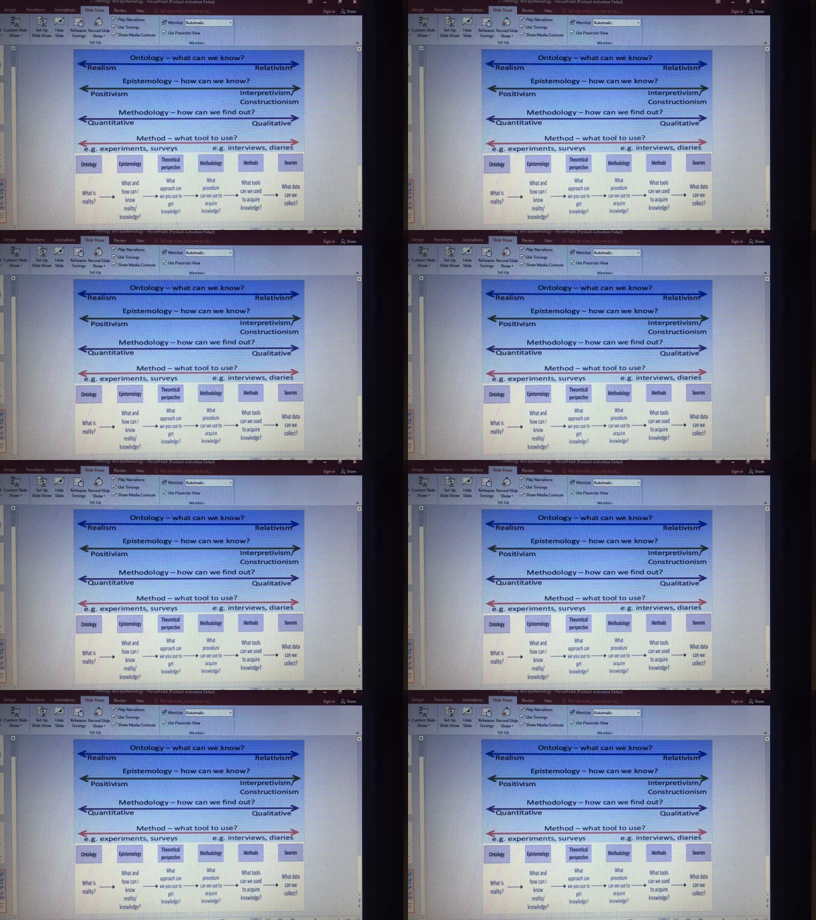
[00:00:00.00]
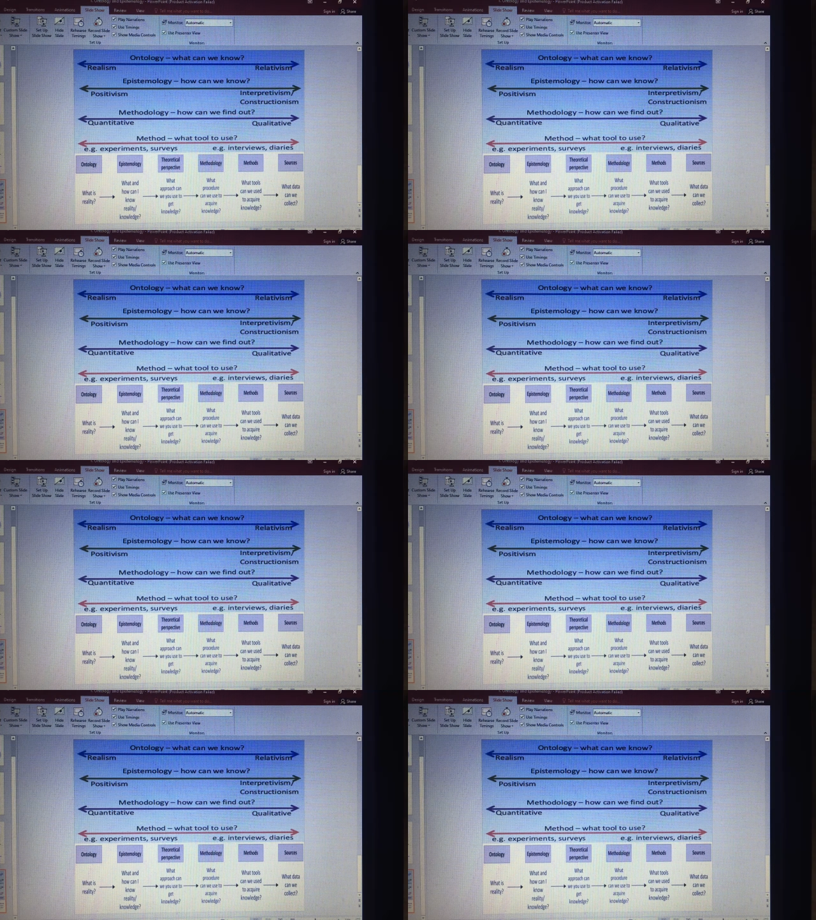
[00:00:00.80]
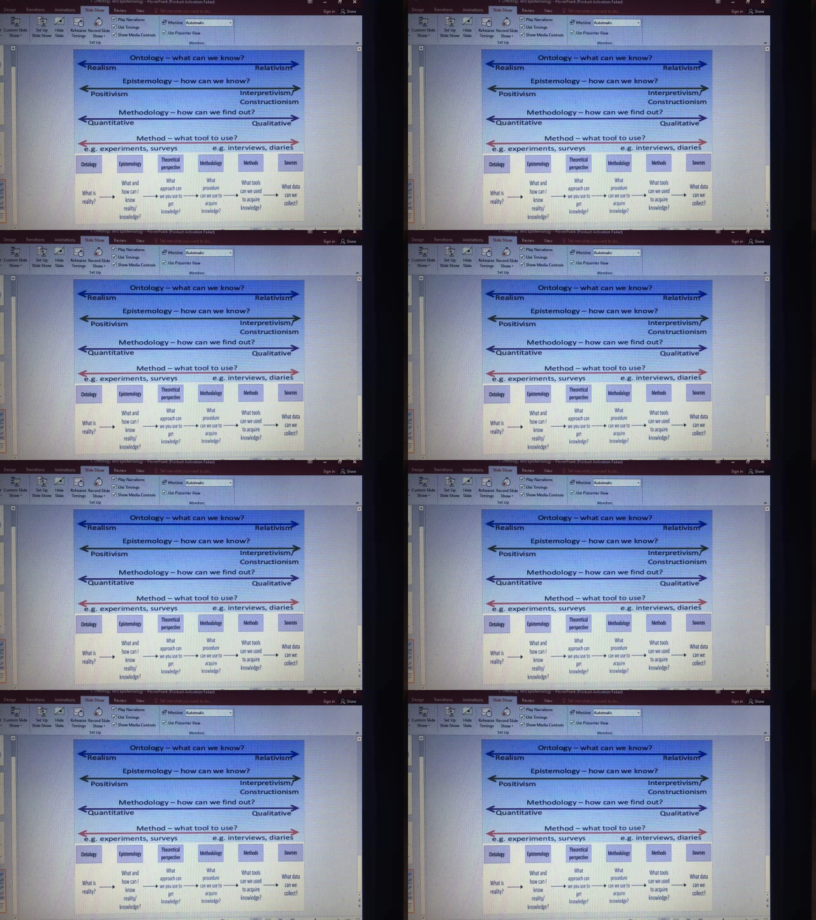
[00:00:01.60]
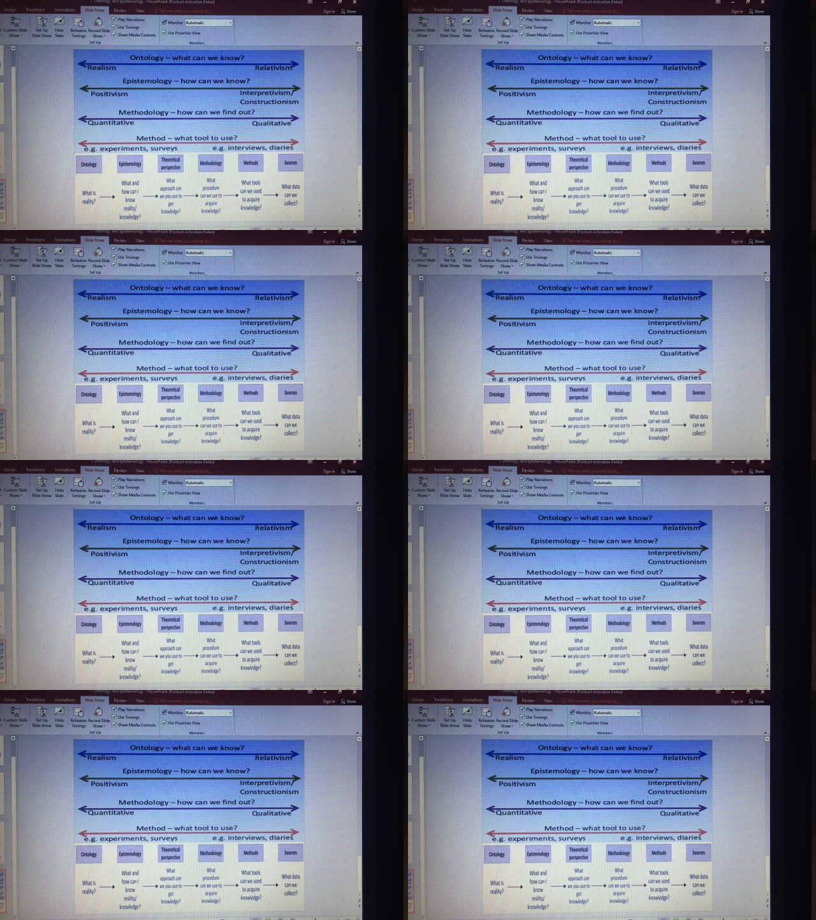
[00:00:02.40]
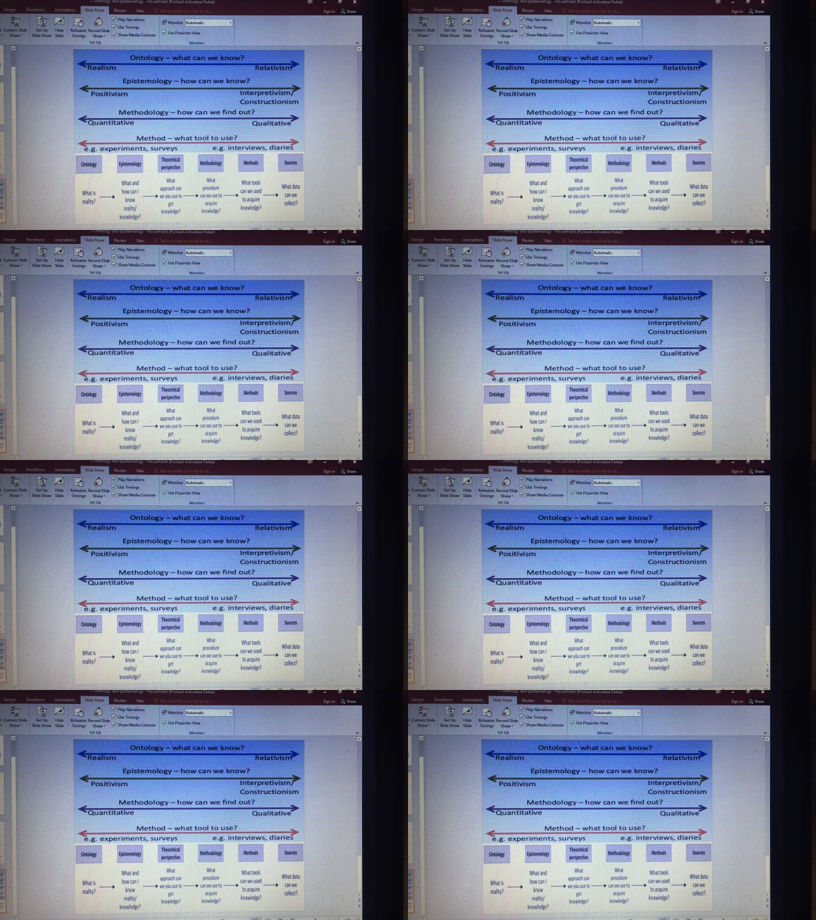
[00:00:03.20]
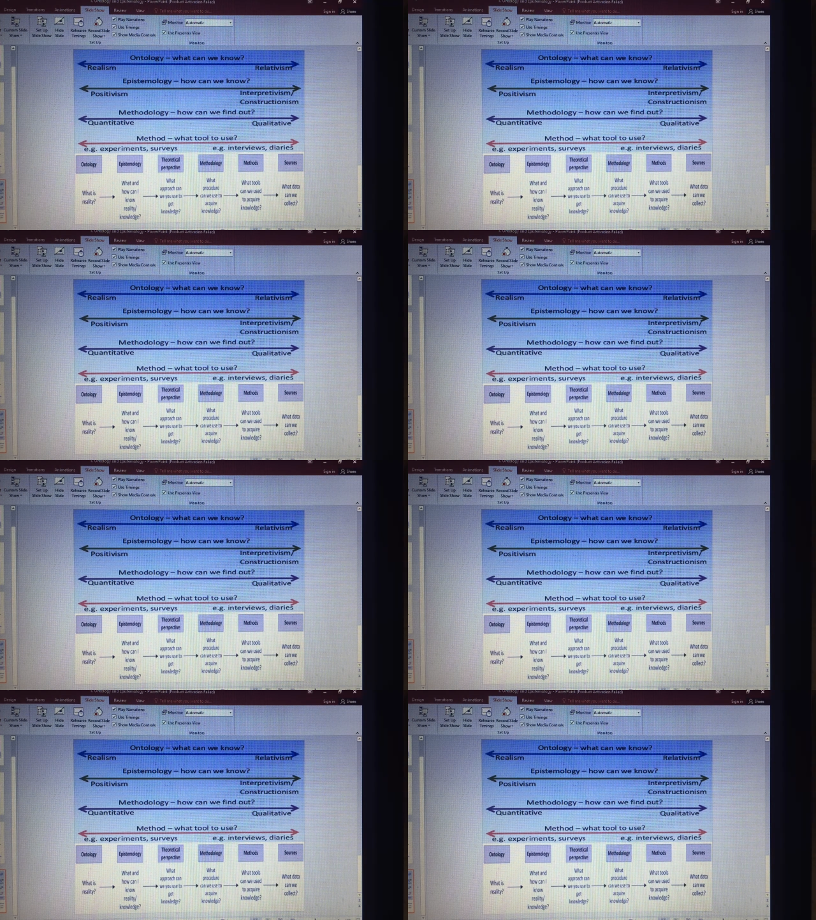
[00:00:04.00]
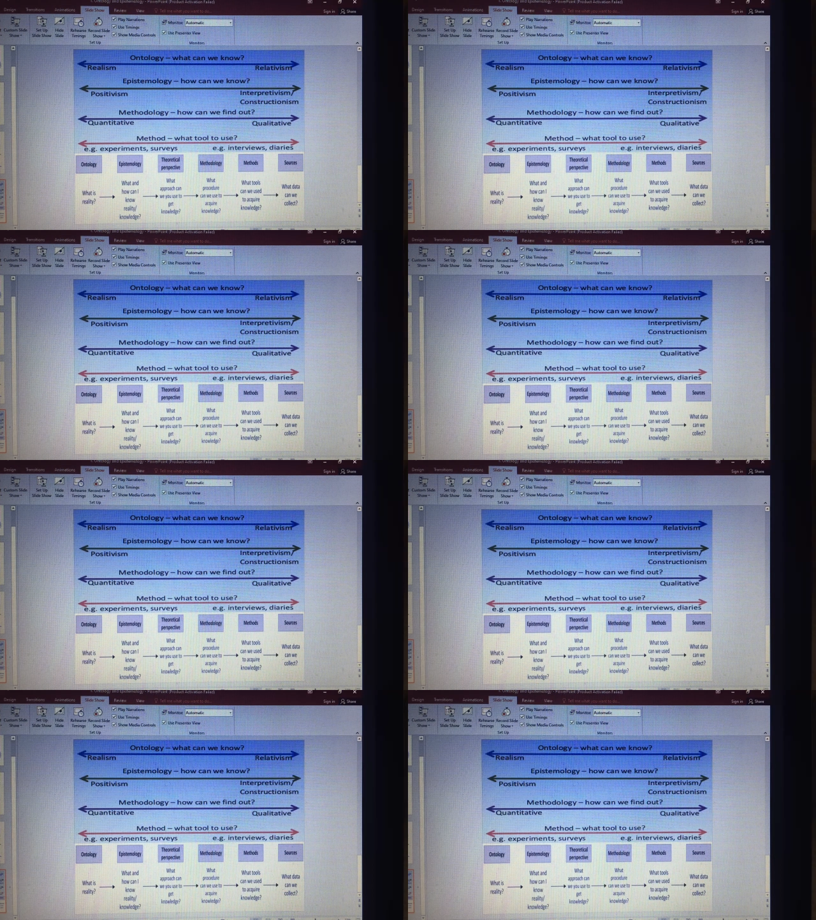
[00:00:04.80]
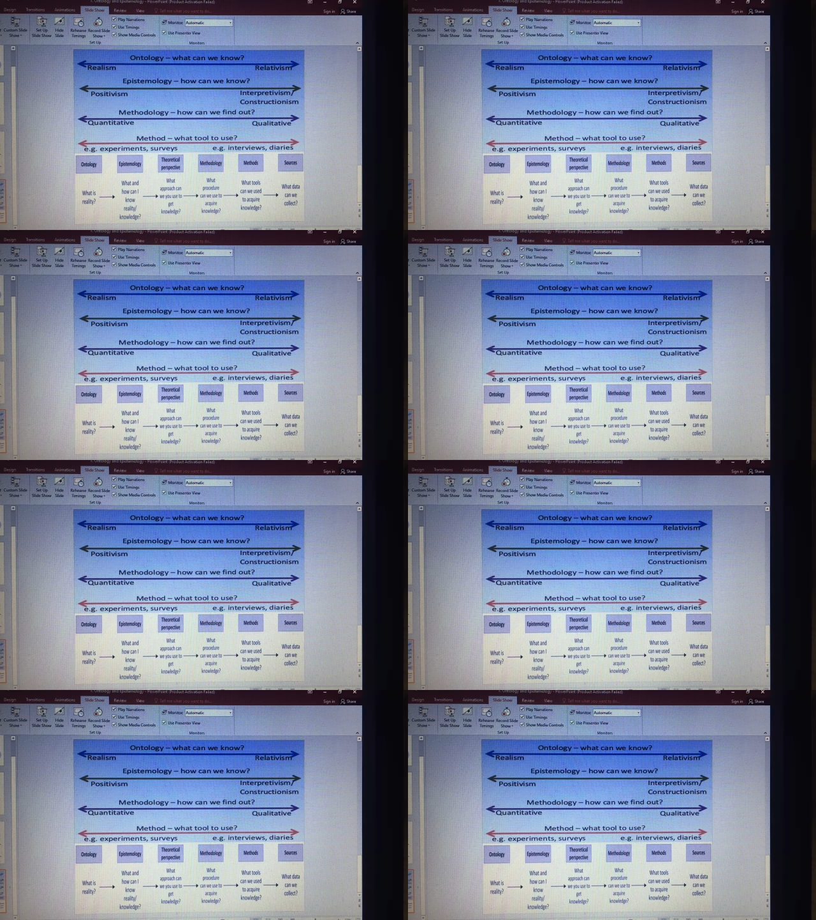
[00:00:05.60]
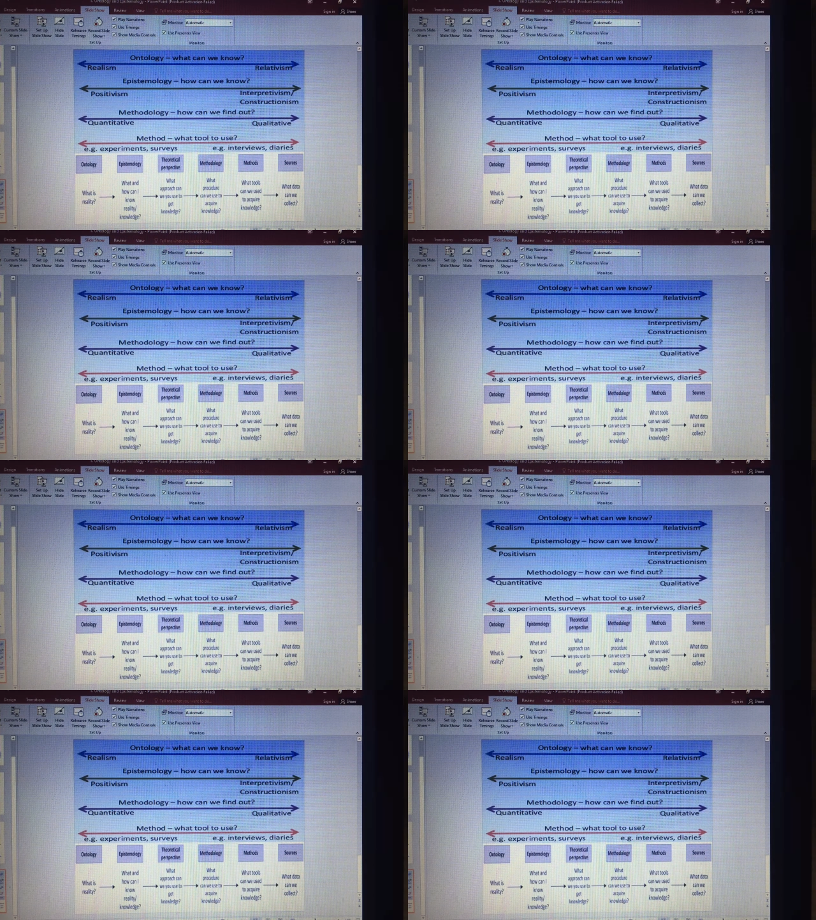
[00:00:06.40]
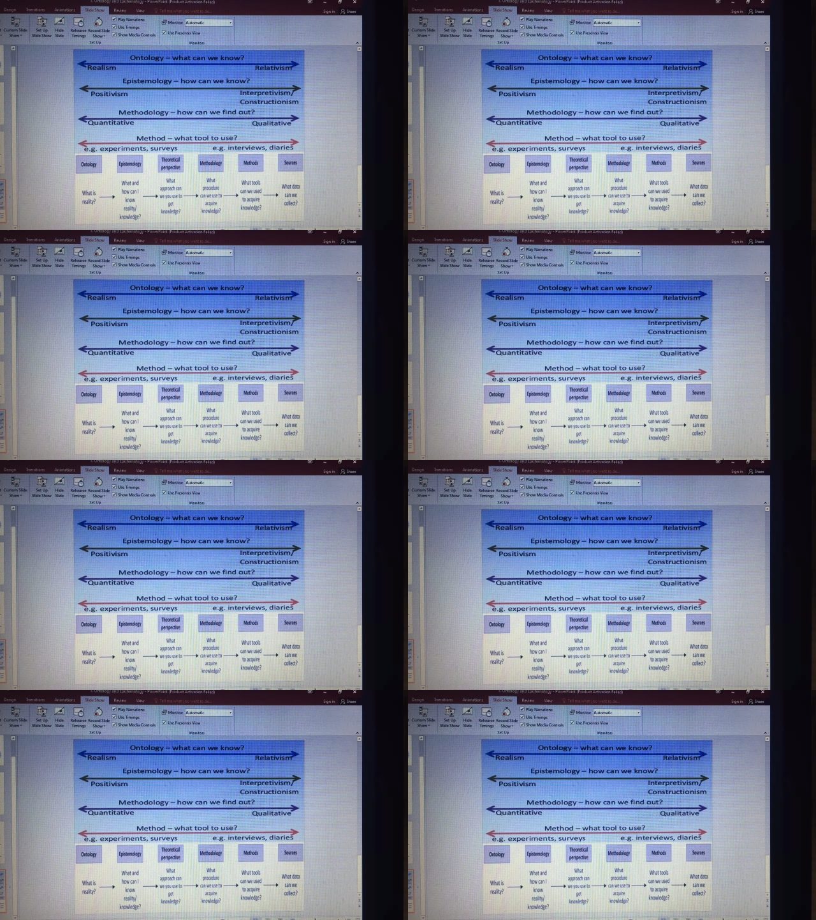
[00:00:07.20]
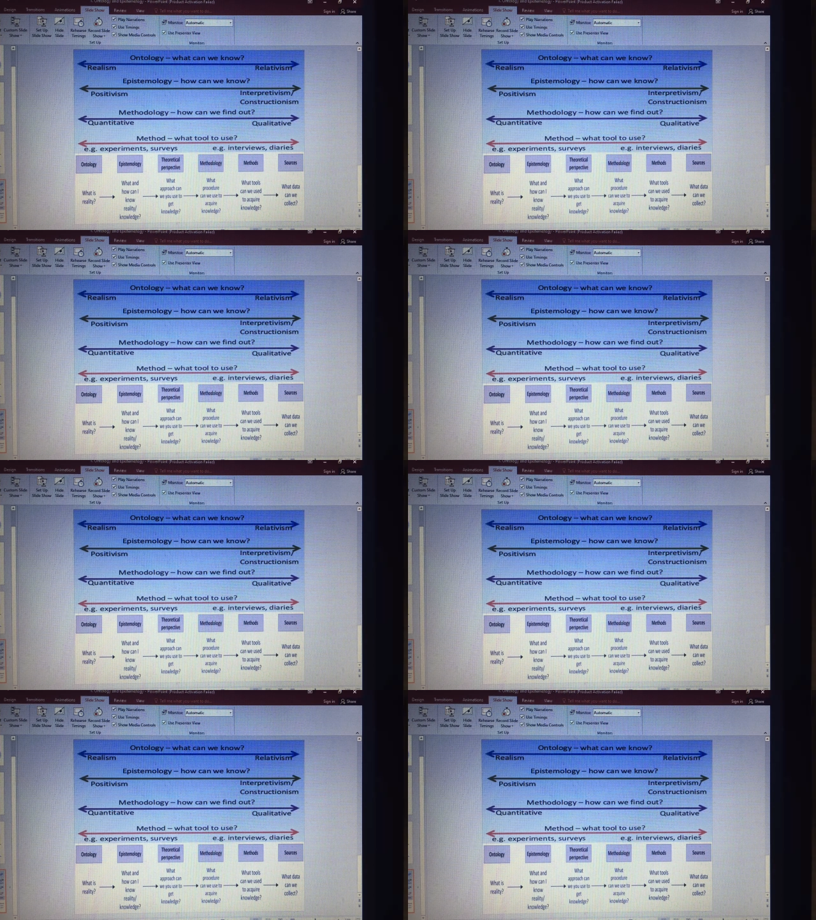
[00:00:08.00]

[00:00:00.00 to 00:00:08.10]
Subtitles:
Nobody's mouth can be seen.